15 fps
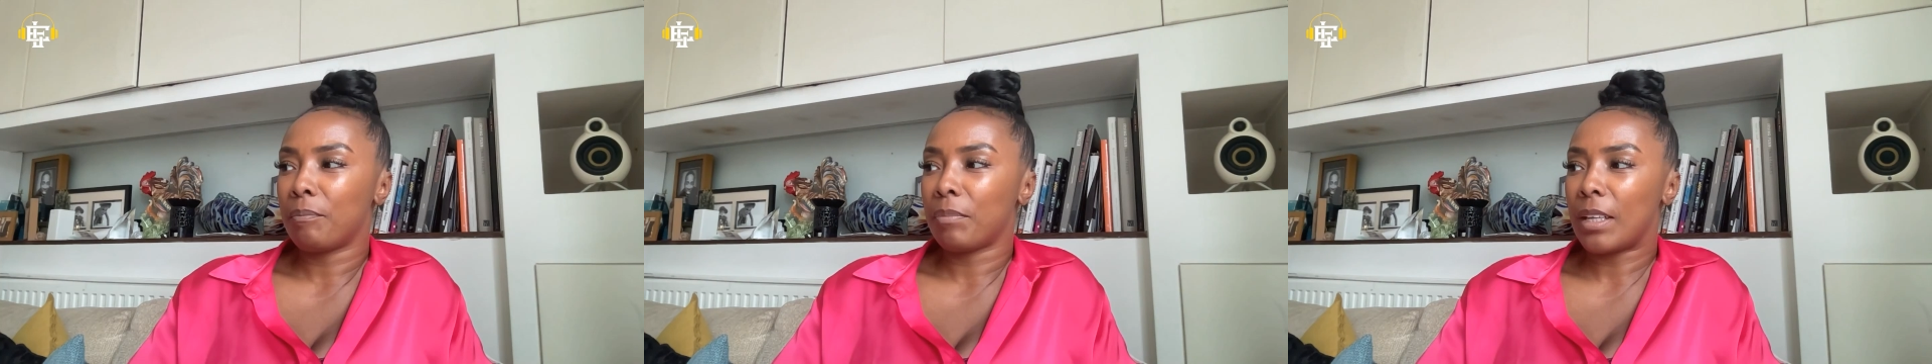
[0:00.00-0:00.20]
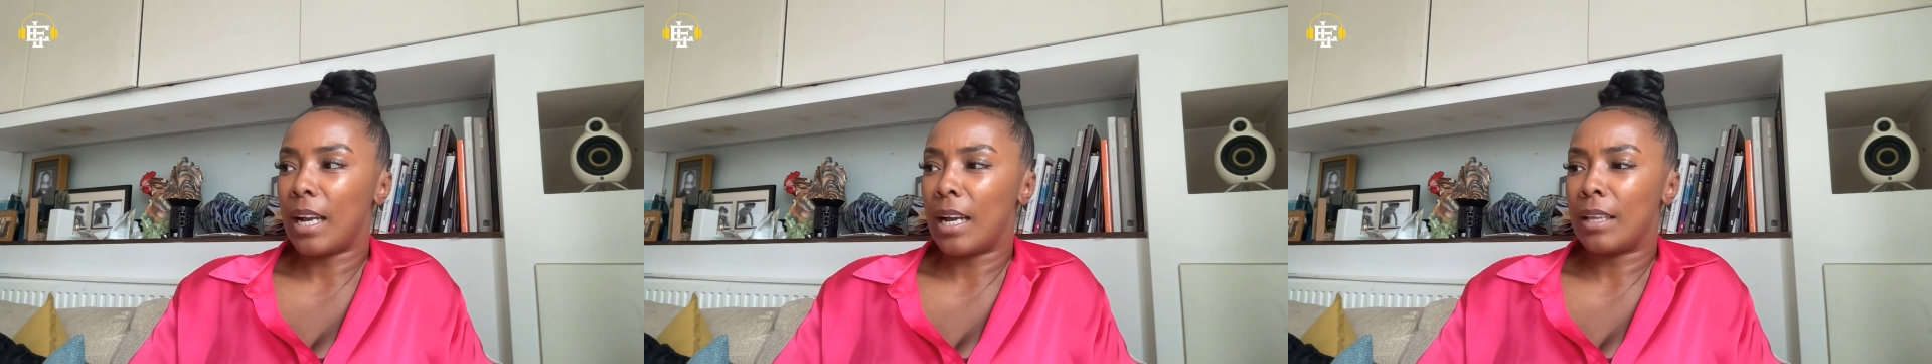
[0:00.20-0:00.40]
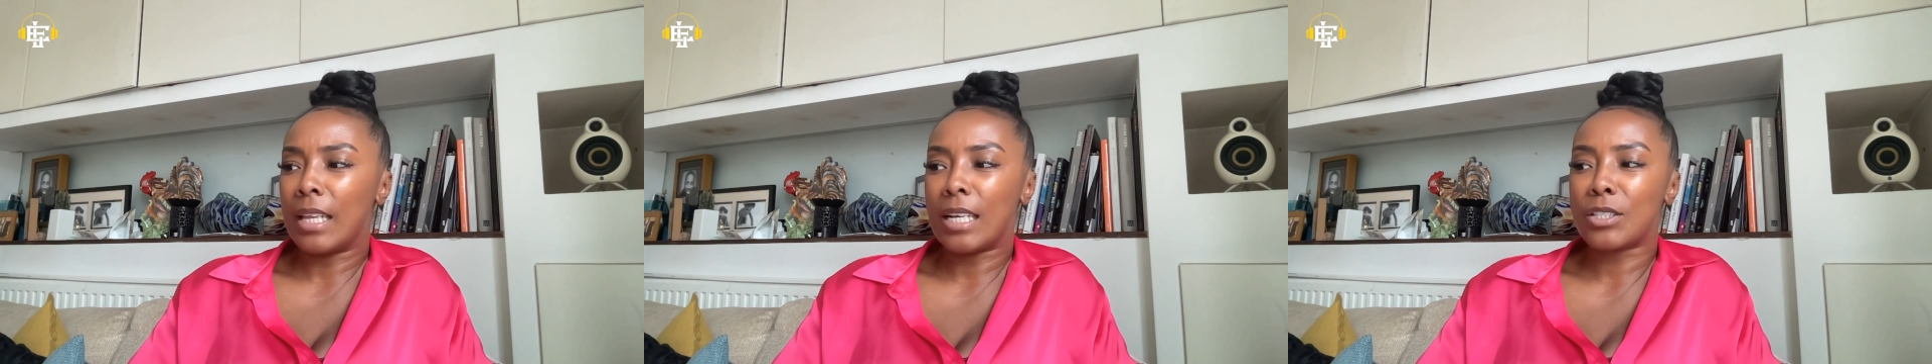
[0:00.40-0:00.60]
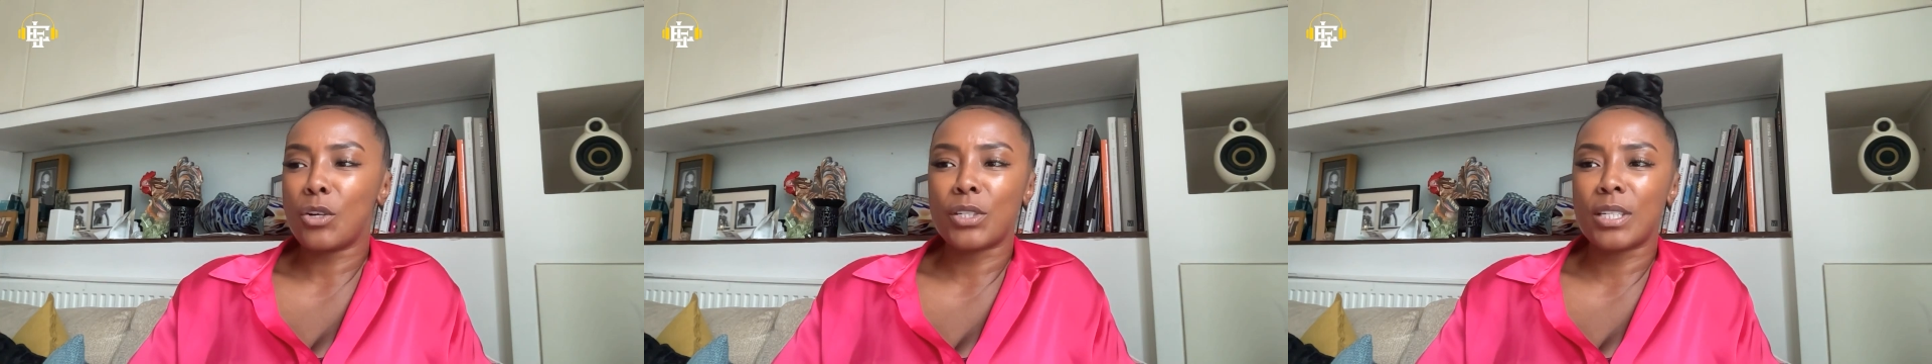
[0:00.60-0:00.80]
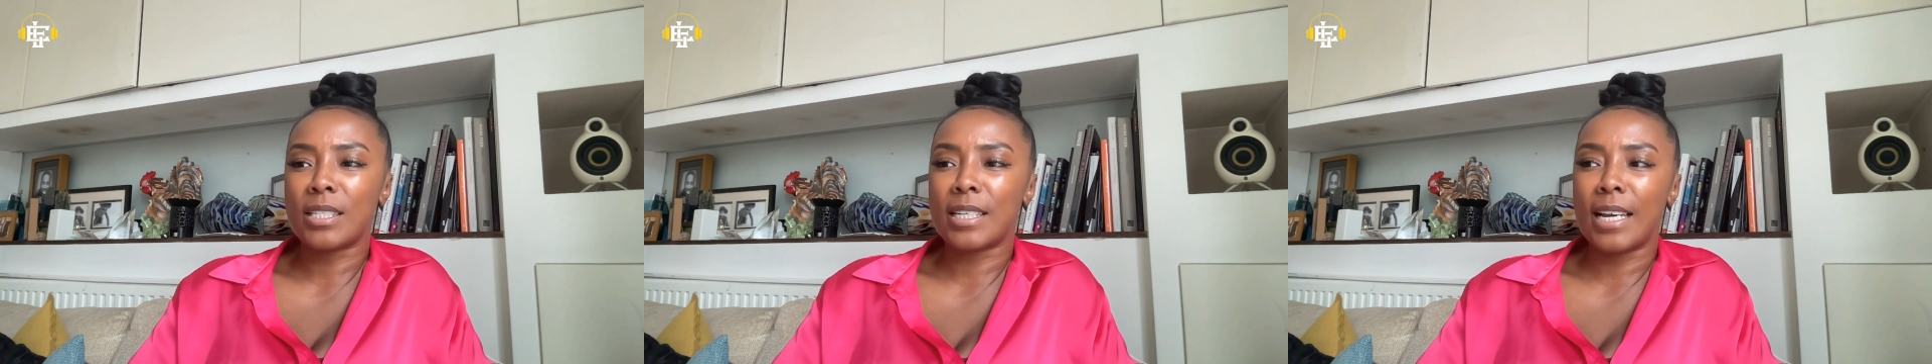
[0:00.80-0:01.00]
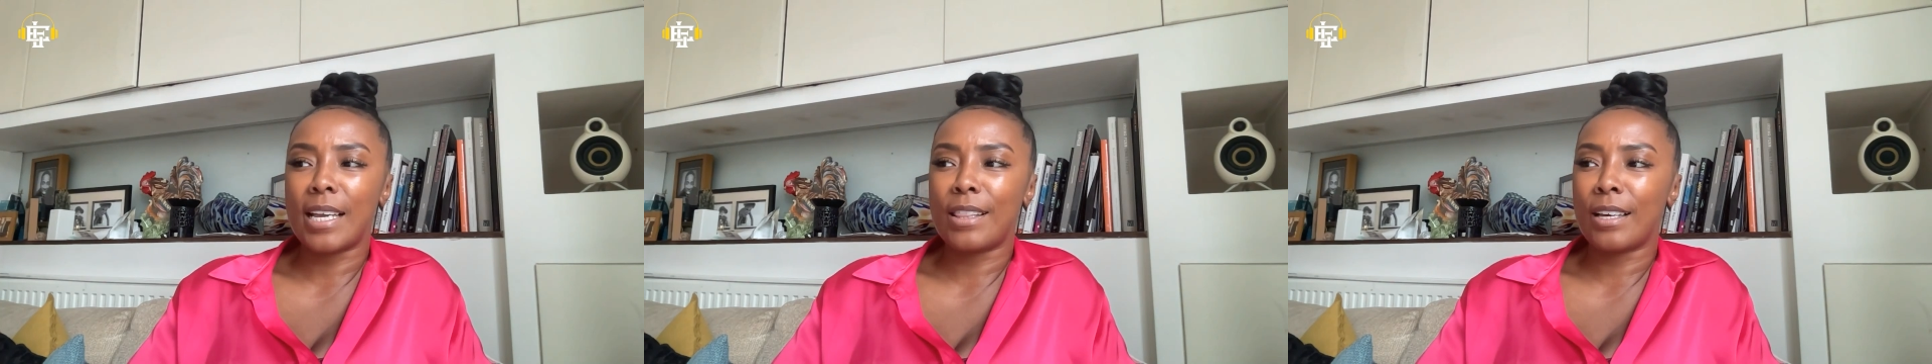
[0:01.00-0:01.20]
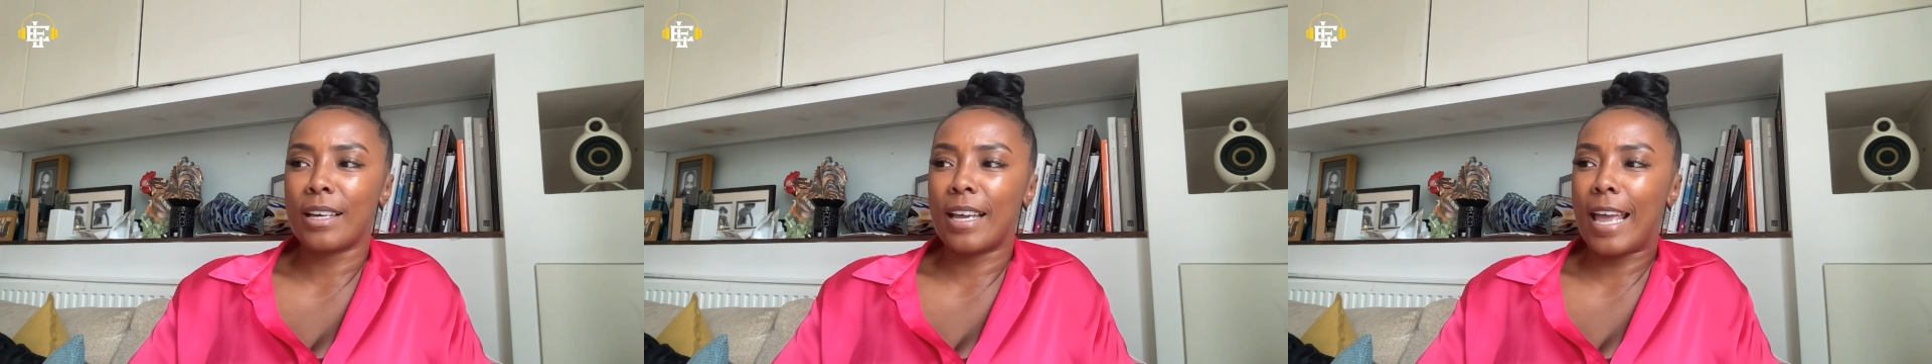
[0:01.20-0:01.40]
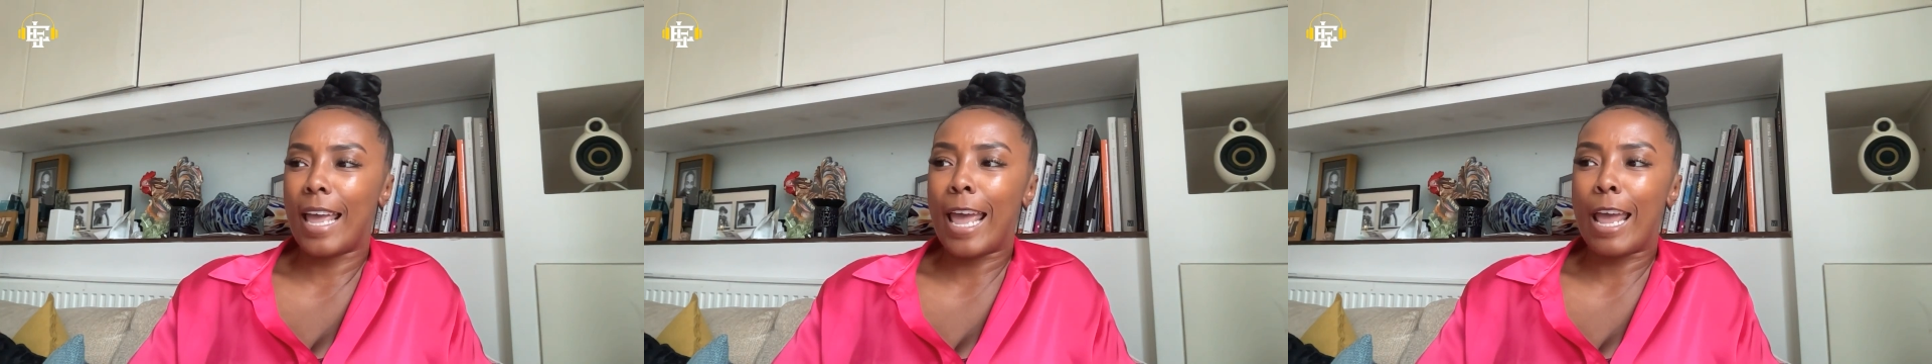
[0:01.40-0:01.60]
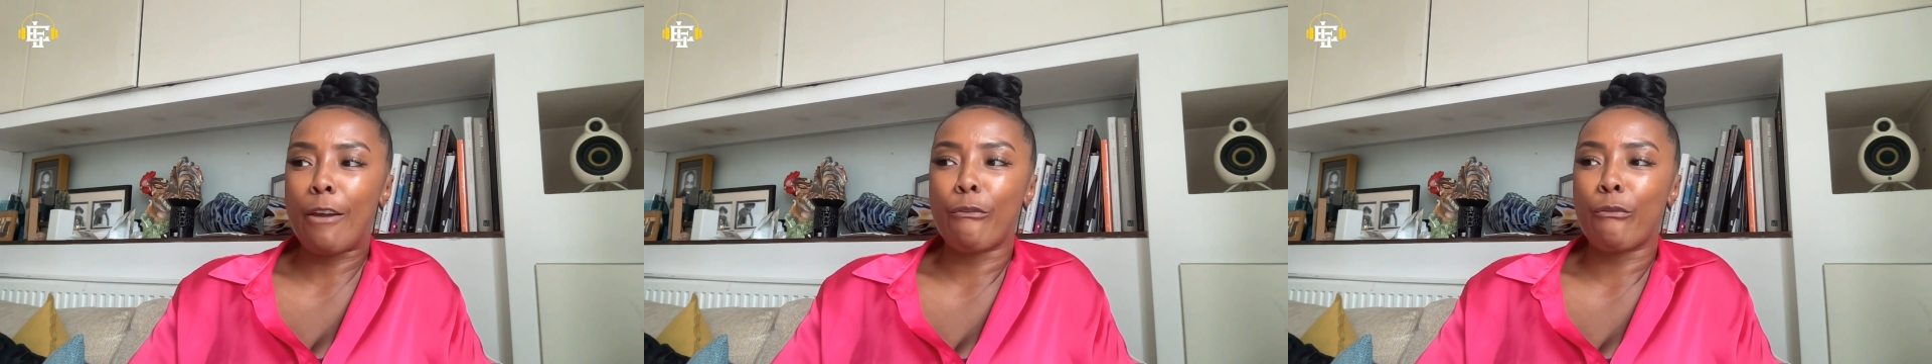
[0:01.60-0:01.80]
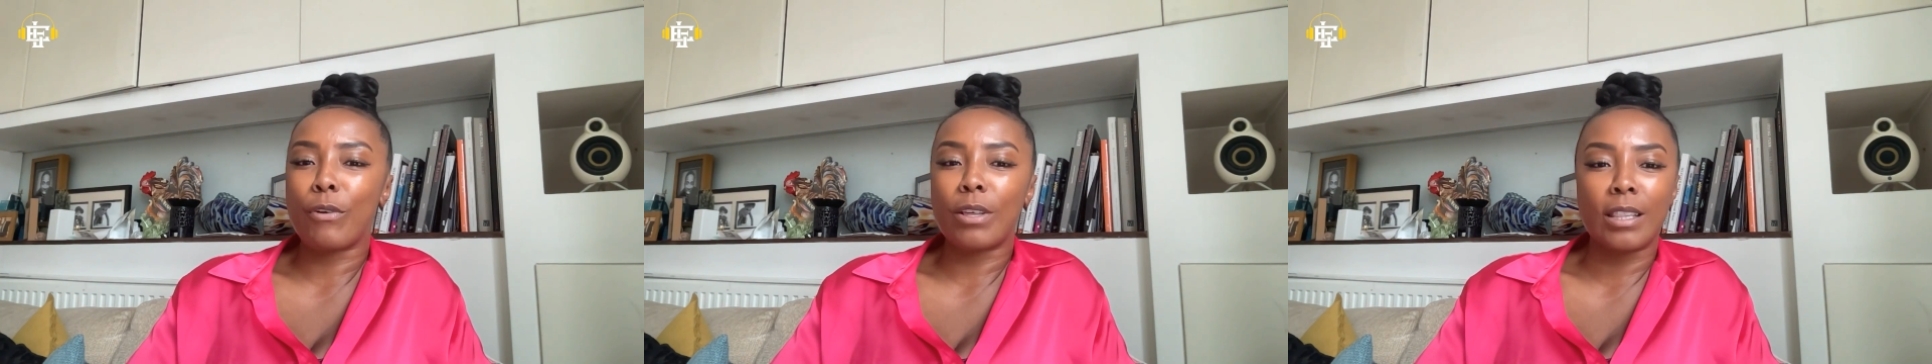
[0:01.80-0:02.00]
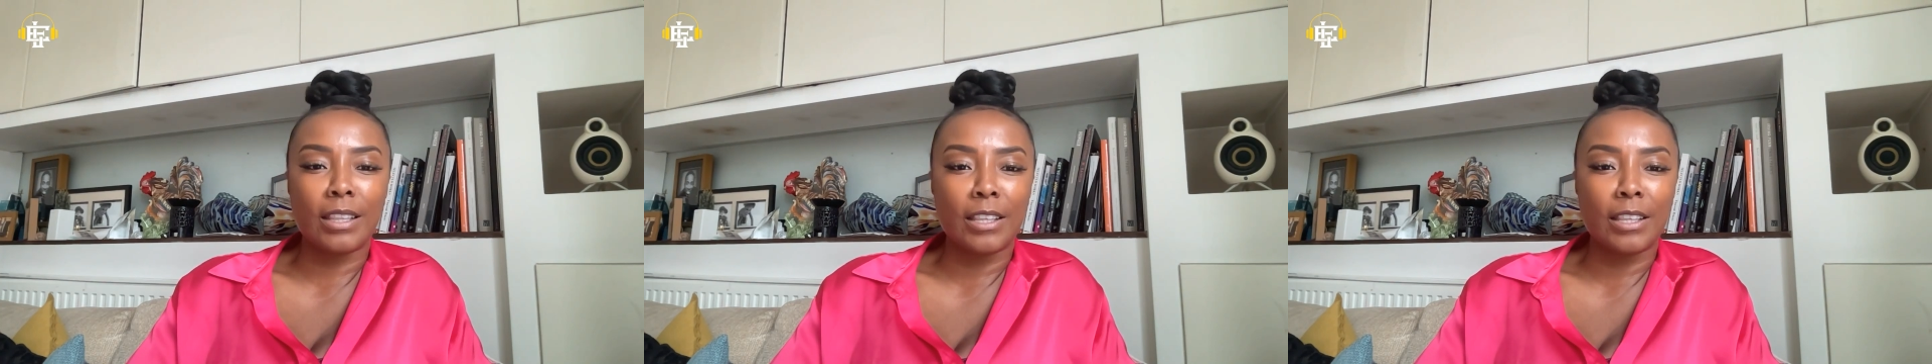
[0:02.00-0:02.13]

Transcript: And that's not to say that everything